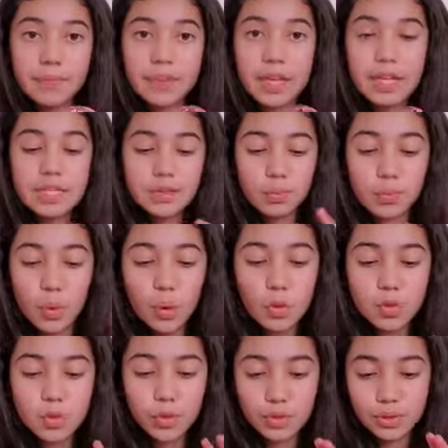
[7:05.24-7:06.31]
and it's
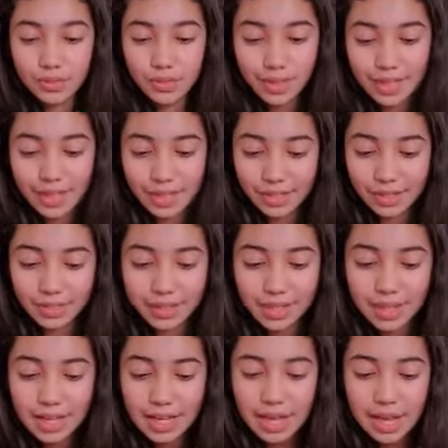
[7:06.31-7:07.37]
rose gold it's really cute
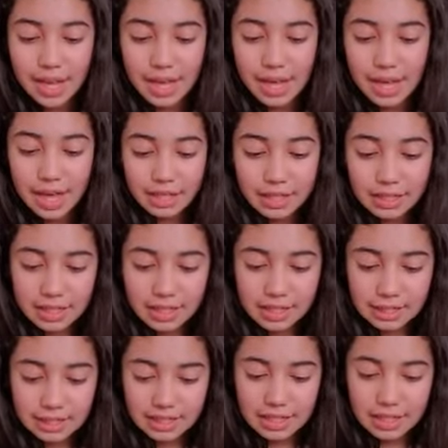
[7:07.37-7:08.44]
and then this
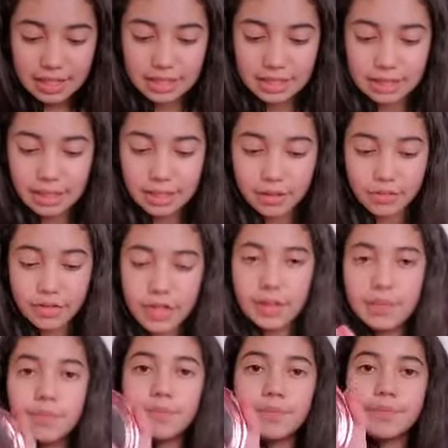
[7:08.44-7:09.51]
is the inside of it